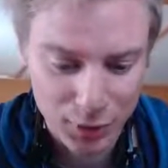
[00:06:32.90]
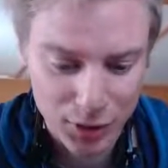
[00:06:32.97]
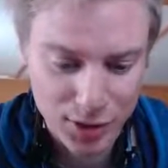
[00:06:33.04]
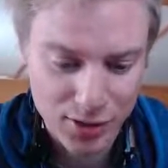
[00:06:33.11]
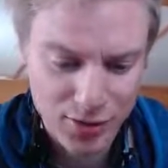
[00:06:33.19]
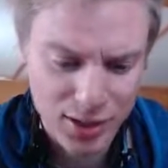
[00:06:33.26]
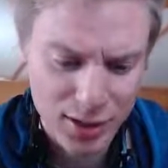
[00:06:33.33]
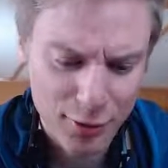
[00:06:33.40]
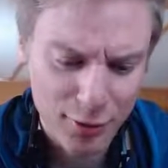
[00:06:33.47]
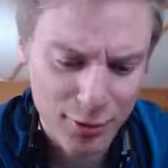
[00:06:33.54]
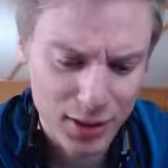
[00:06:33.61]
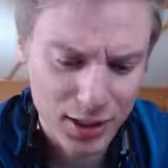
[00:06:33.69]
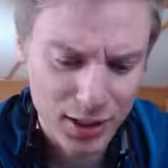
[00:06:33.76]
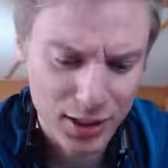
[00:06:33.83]
because even if
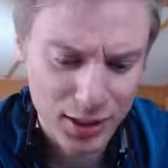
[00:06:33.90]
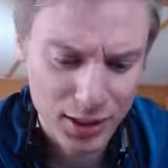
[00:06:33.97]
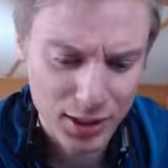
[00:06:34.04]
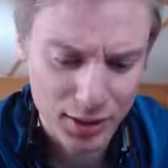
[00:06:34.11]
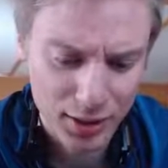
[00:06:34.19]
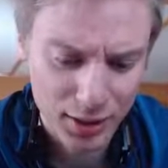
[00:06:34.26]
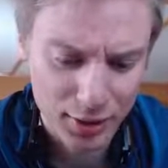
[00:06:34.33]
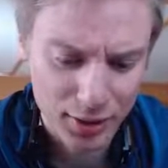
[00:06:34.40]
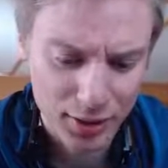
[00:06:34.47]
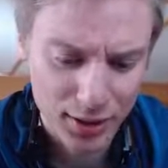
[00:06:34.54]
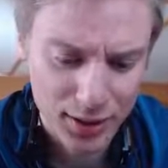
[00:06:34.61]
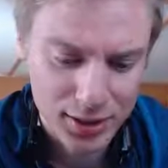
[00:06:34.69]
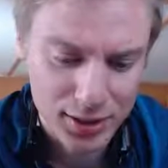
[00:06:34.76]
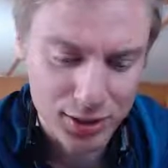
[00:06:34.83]
he like
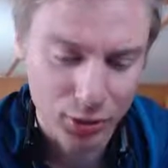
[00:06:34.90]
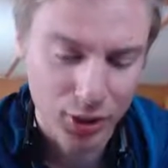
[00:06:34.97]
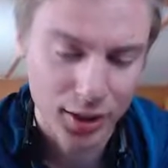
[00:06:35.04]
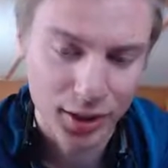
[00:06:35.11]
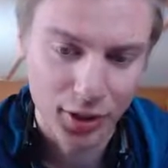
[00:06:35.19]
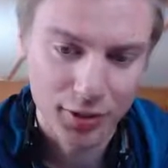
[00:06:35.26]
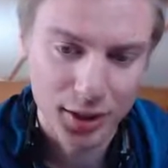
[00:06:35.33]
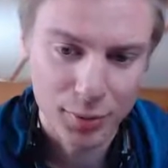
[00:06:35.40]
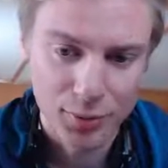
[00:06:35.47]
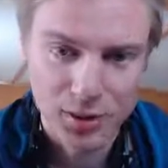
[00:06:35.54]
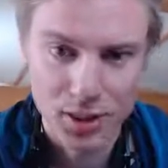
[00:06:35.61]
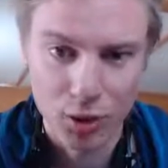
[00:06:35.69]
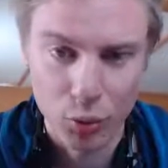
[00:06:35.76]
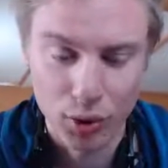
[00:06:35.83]
gets quite a lot of
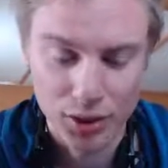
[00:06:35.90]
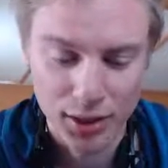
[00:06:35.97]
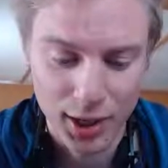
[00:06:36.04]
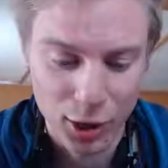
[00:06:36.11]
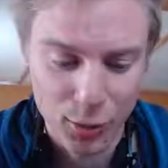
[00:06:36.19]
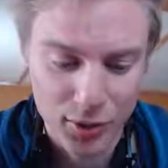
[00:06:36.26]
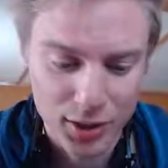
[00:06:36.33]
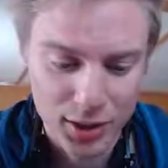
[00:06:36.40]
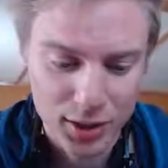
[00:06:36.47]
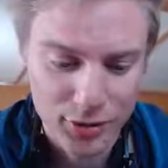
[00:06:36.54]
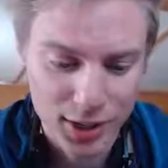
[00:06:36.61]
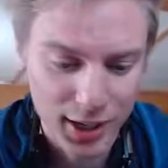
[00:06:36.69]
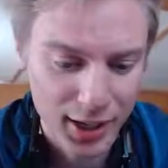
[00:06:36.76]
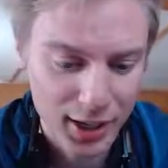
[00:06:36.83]
damage in on one tower
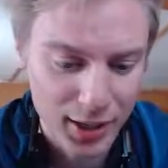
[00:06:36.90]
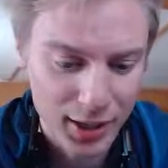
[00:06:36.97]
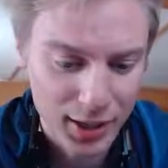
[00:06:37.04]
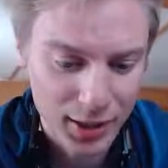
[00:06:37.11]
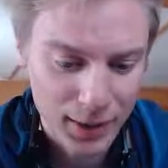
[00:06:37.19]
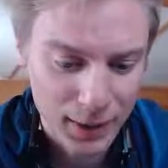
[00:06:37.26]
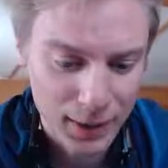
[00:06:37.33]
because of that,